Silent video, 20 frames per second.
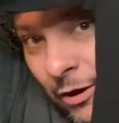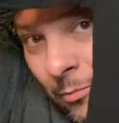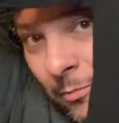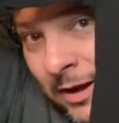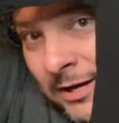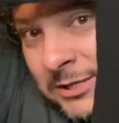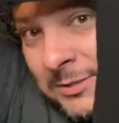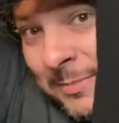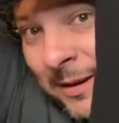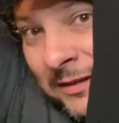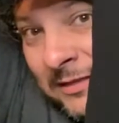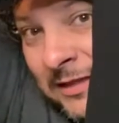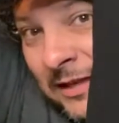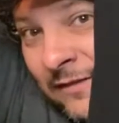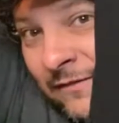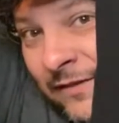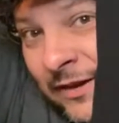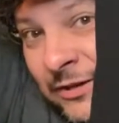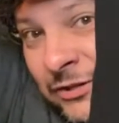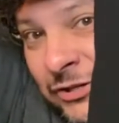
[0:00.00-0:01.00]
much about the
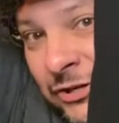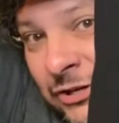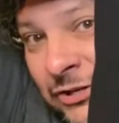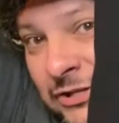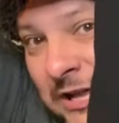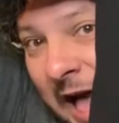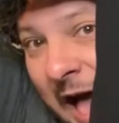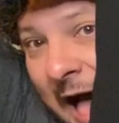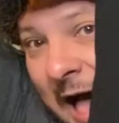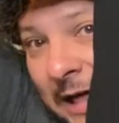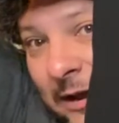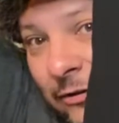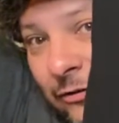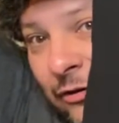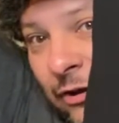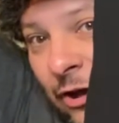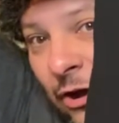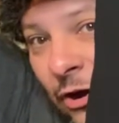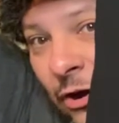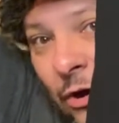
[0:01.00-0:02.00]
Avengers. I don't
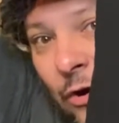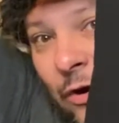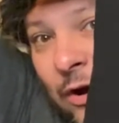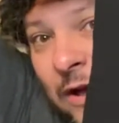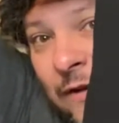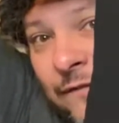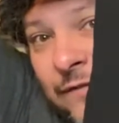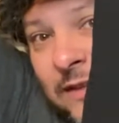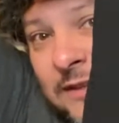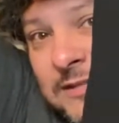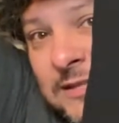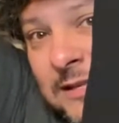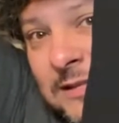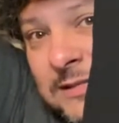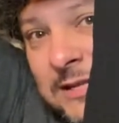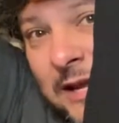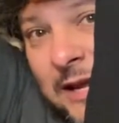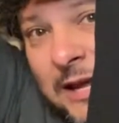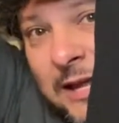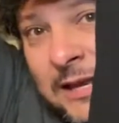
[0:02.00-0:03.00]
know if this is
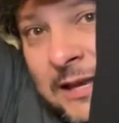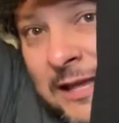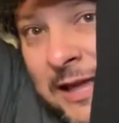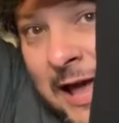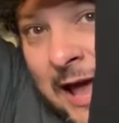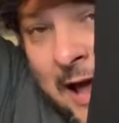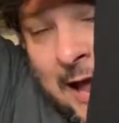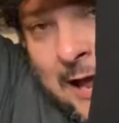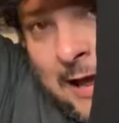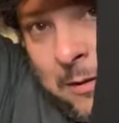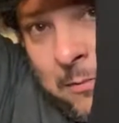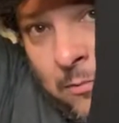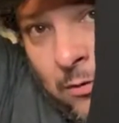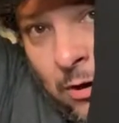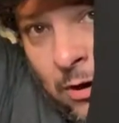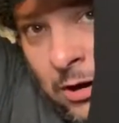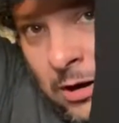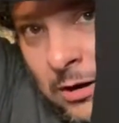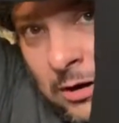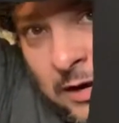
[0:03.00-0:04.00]
Endgame
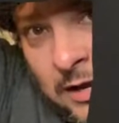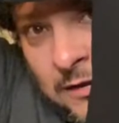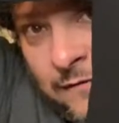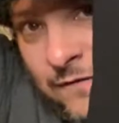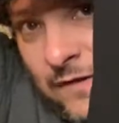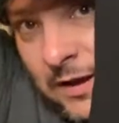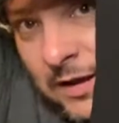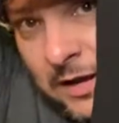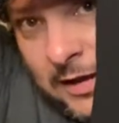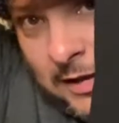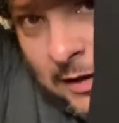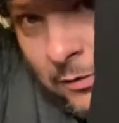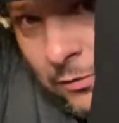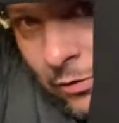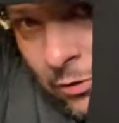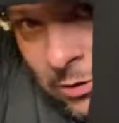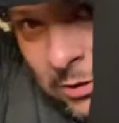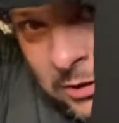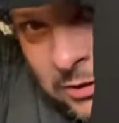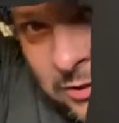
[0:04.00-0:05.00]
or Infinity
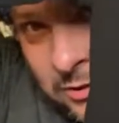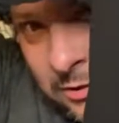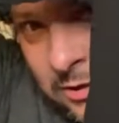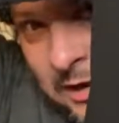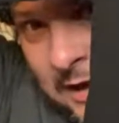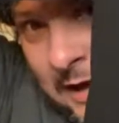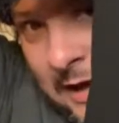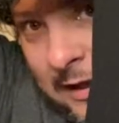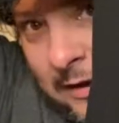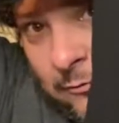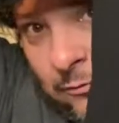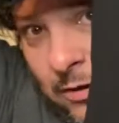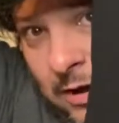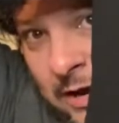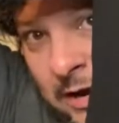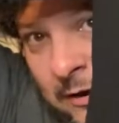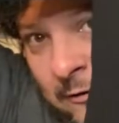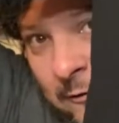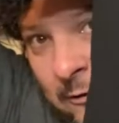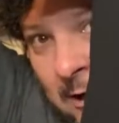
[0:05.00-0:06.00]
Wars or
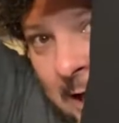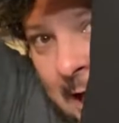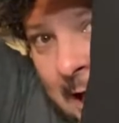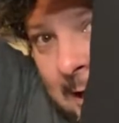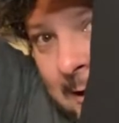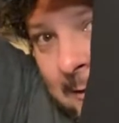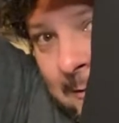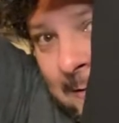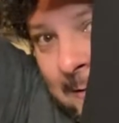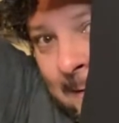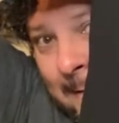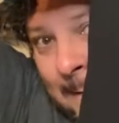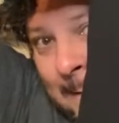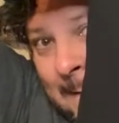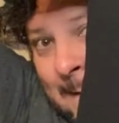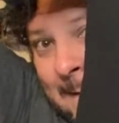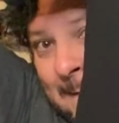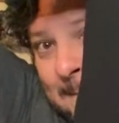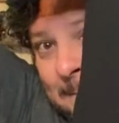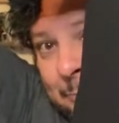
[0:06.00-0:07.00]
whatever. I don't know.
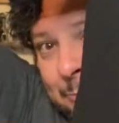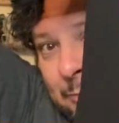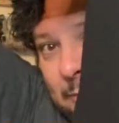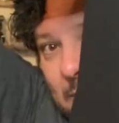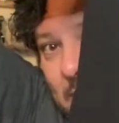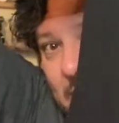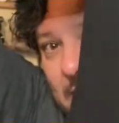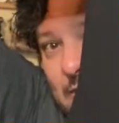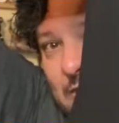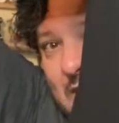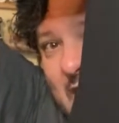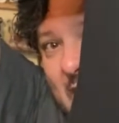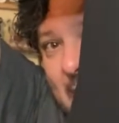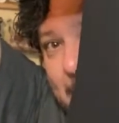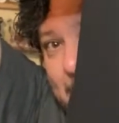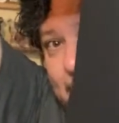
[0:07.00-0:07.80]
That